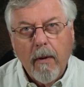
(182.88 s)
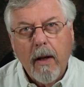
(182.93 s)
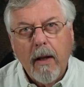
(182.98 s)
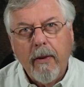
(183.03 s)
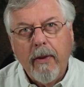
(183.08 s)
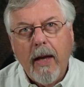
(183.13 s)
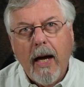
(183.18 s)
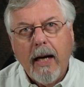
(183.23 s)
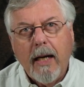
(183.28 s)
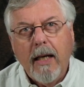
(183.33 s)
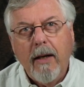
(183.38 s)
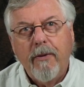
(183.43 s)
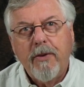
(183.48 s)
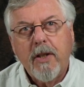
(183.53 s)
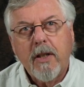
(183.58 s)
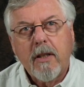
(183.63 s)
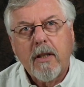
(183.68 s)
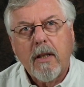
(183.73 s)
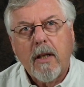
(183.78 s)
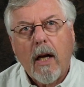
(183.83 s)
that gives
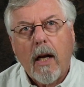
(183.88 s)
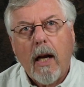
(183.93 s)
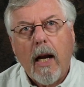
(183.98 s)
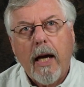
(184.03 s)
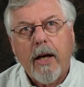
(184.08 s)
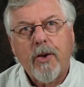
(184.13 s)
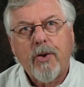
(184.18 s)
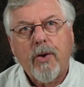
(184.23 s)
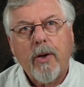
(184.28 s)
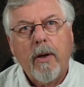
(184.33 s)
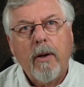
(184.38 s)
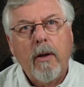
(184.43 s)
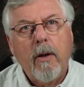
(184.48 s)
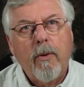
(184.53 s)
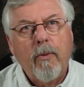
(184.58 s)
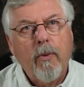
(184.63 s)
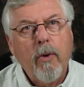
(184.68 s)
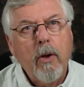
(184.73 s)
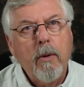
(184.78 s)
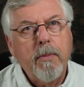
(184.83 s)
us a little extra
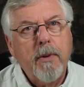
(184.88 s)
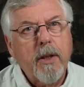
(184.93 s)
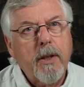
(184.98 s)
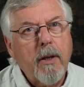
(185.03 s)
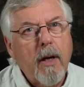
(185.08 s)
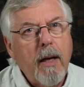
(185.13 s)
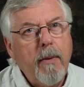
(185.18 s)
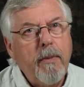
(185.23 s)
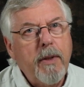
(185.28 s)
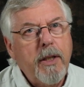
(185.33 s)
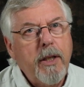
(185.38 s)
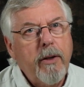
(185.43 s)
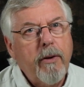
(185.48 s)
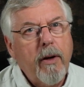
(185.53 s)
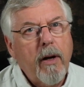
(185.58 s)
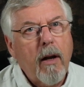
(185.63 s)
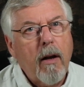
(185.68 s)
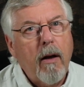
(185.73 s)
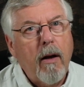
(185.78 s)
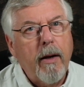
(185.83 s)
room to tie
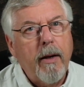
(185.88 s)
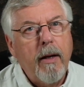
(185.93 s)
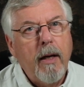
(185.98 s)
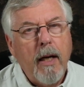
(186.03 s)
material on.